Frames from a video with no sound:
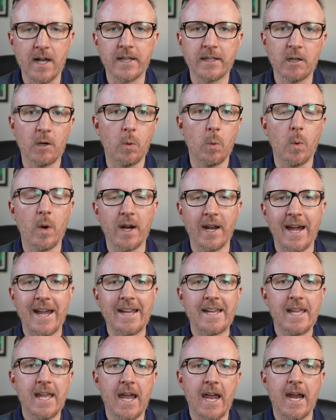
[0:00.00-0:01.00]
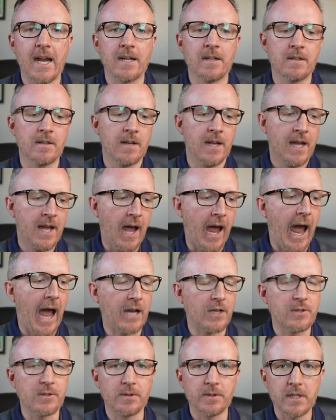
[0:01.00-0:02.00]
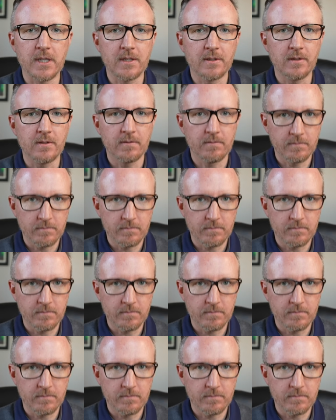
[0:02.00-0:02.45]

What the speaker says: I know what I can actually